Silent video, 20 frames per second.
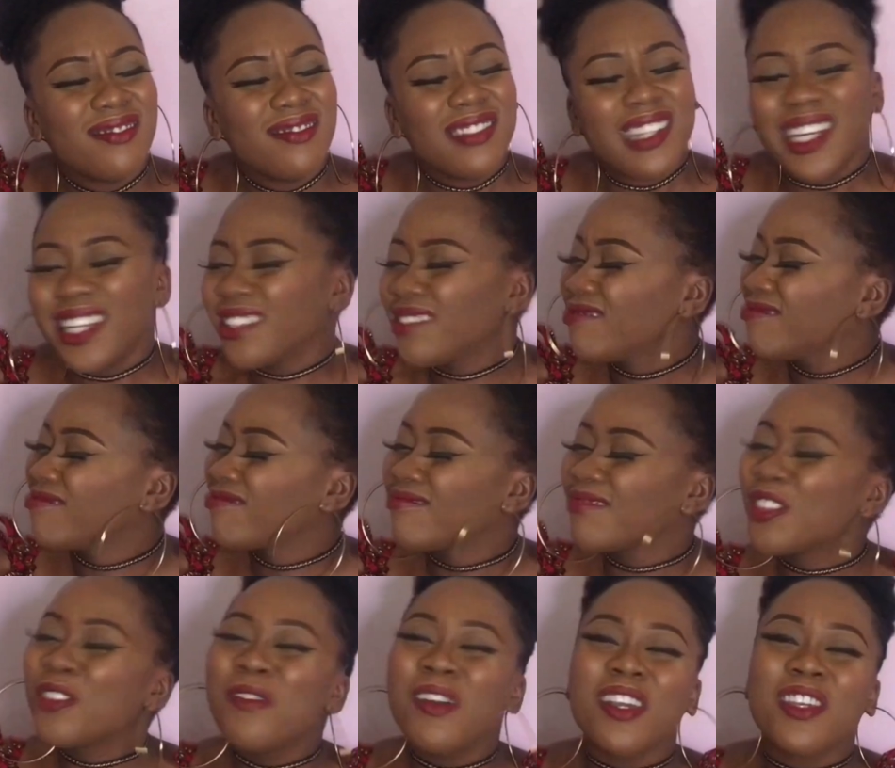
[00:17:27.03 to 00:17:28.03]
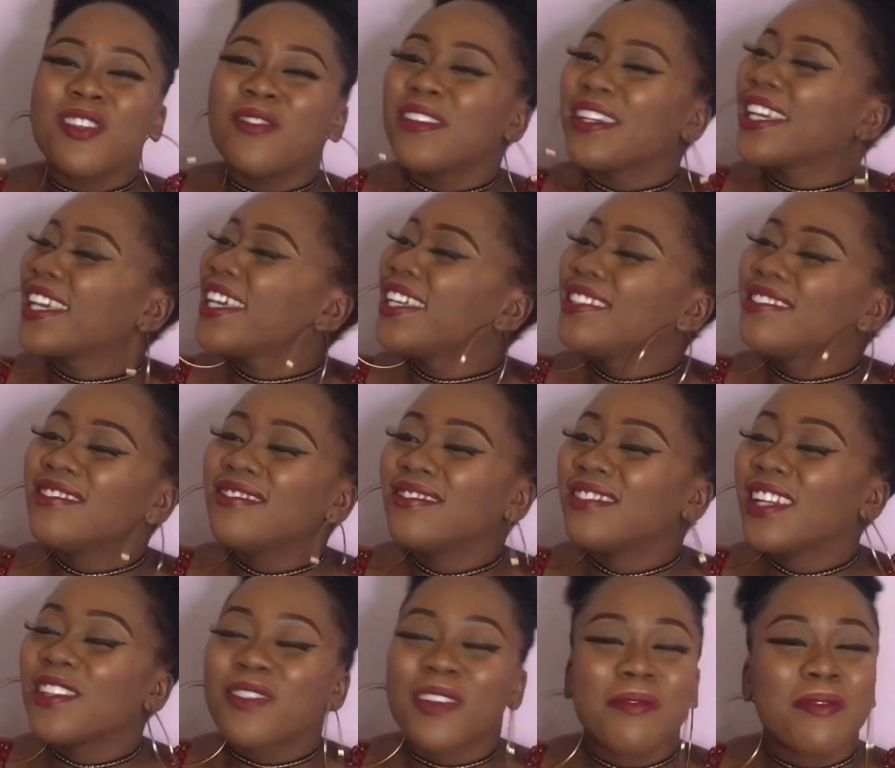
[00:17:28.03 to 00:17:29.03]
Like, who are you again?
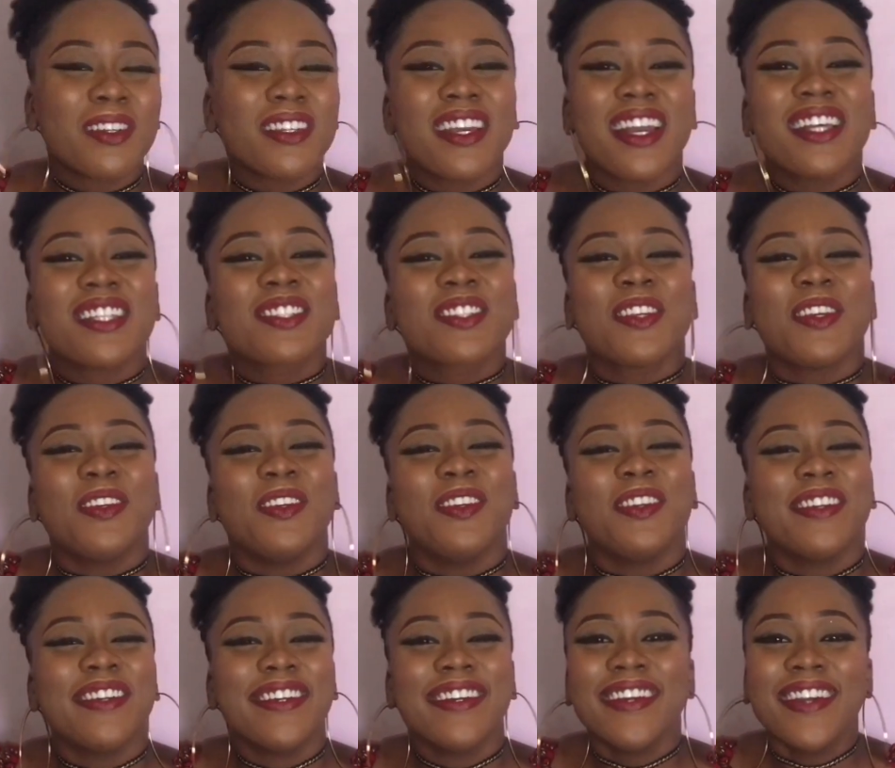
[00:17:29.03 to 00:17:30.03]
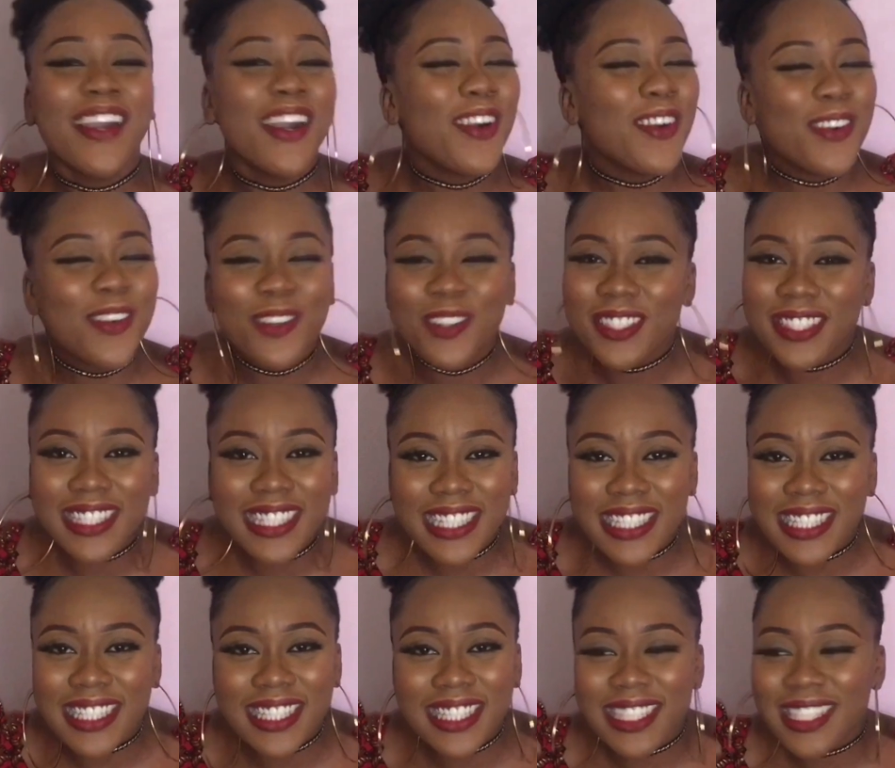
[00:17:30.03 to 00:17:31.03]
That's what I'm going to ask you. Who's
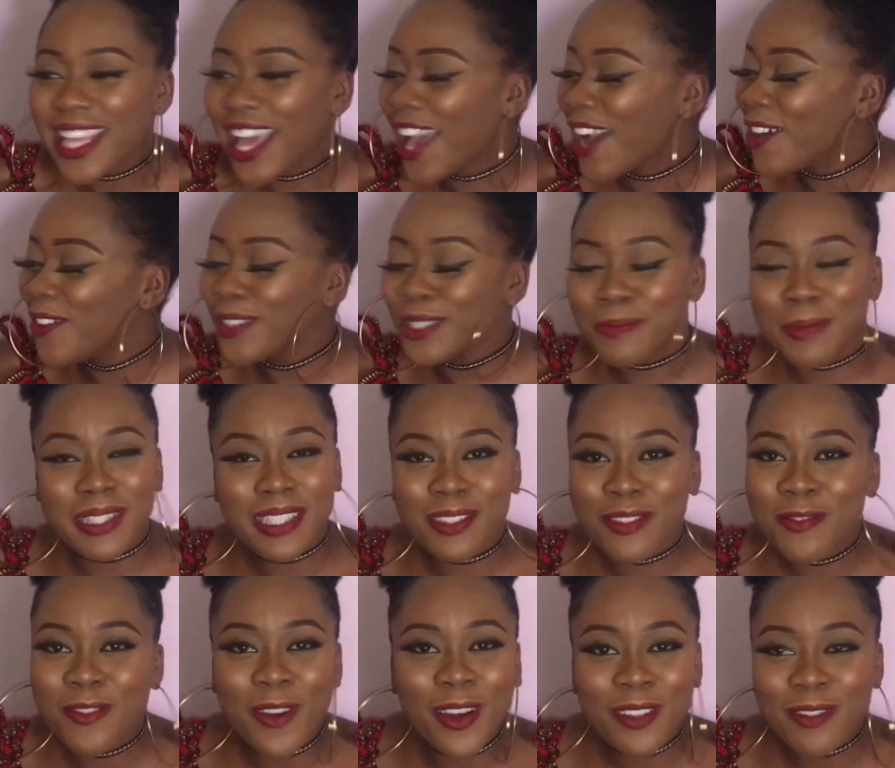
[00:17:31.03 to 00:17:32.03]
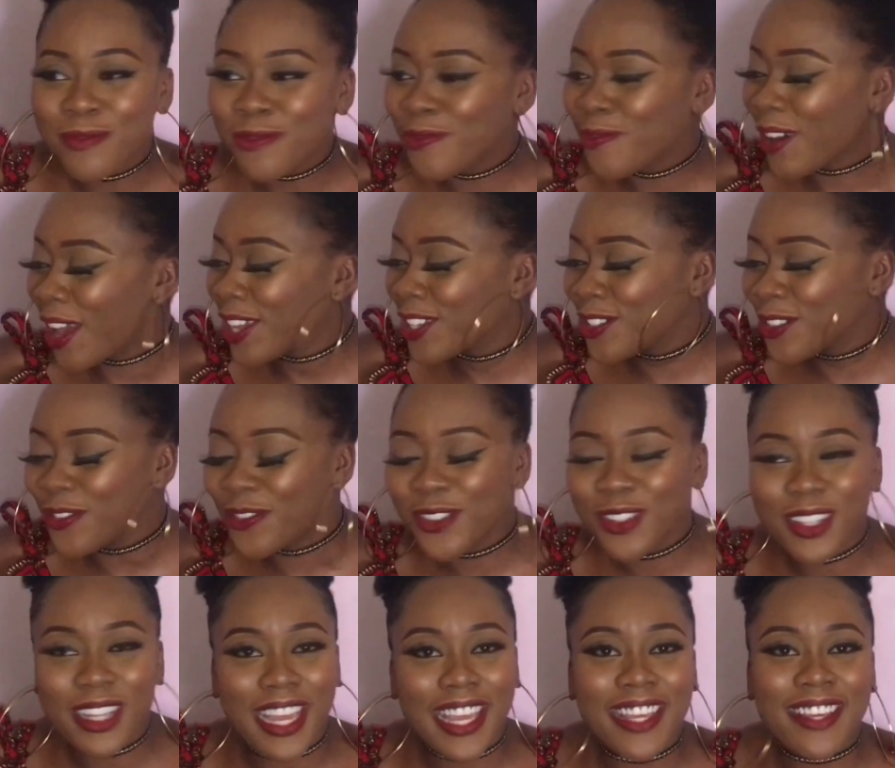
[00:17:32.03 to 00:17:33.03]
this? Who's messaging? Why do you
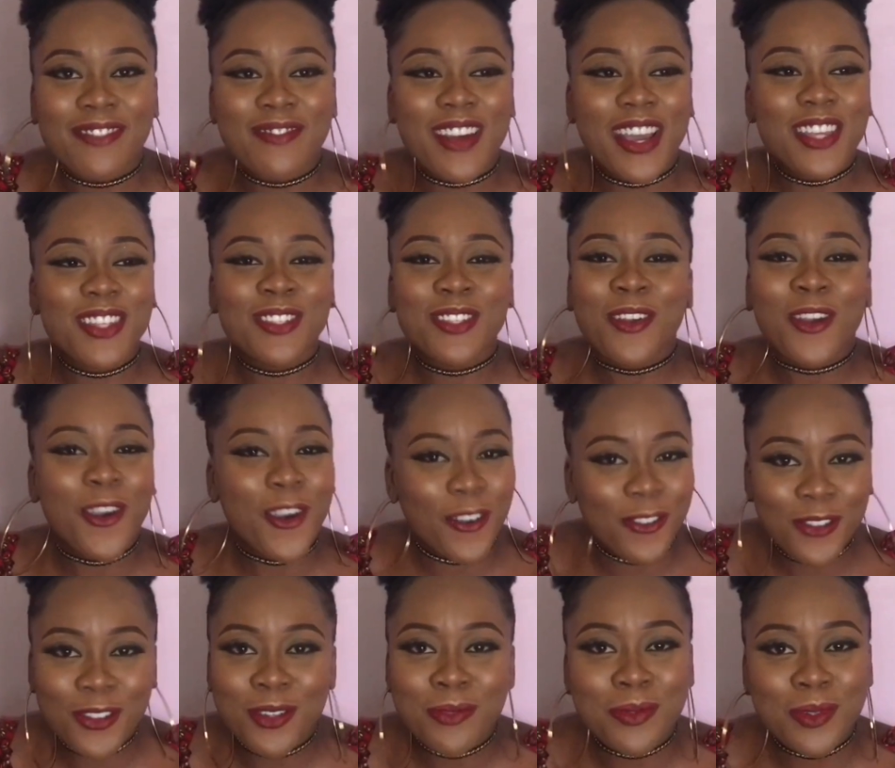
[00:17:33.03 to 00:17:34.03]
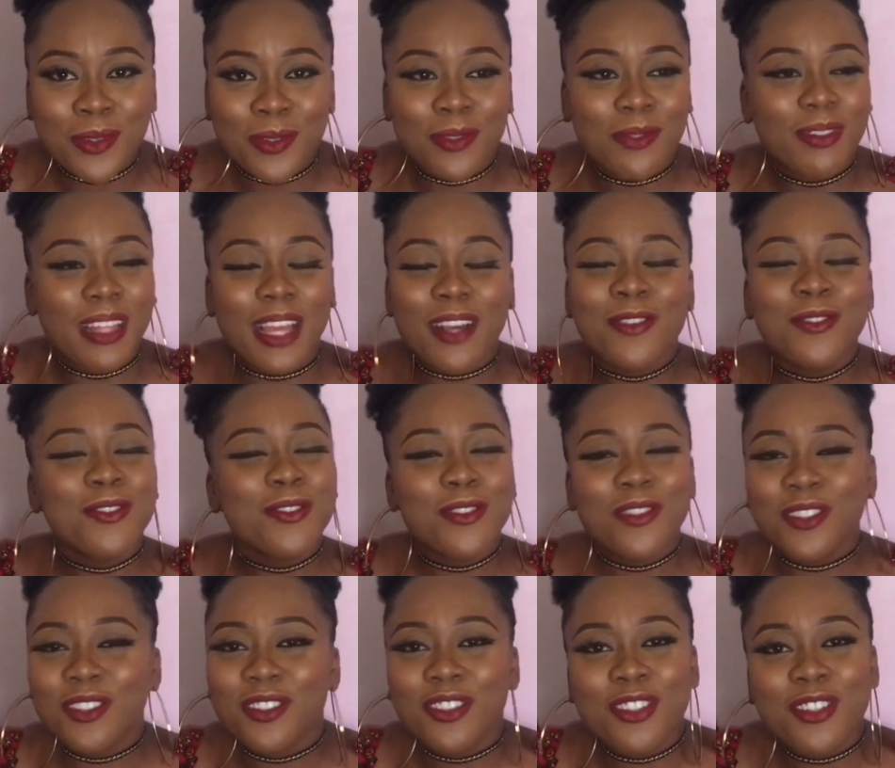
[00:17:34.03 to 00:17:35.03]
feel like, why are you so comfortable? Like, who
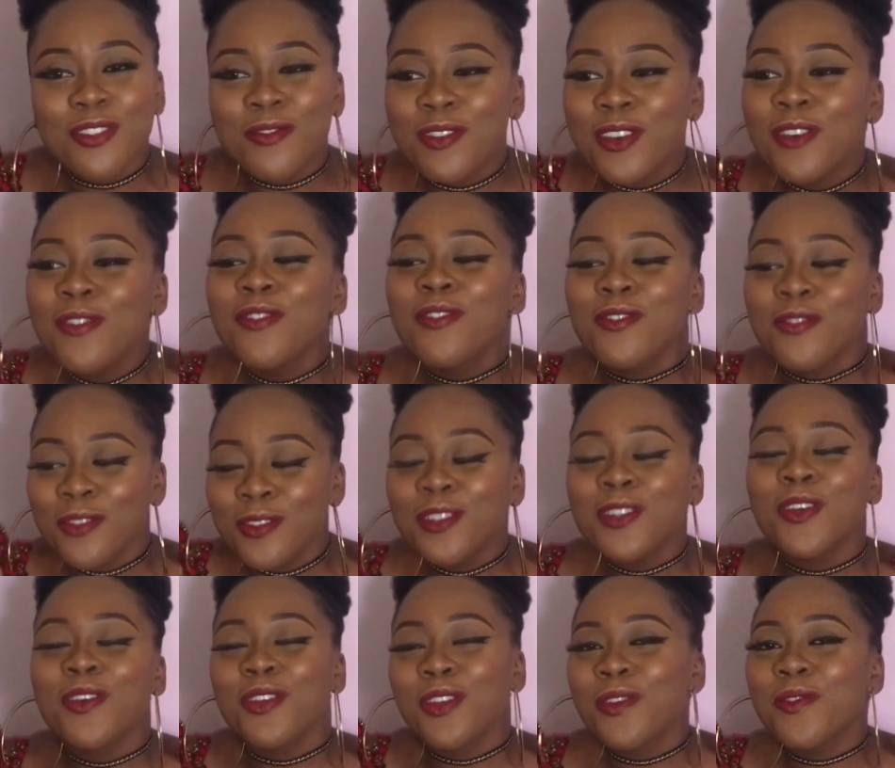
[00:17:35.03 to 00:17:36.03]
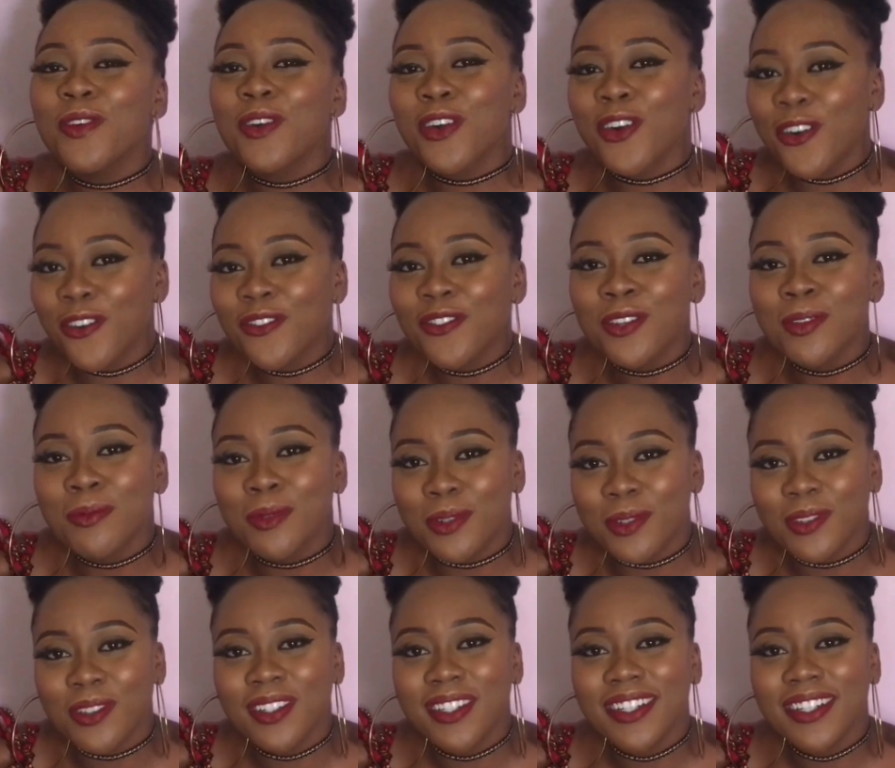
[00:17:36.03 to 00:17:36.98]
told you were comfortable?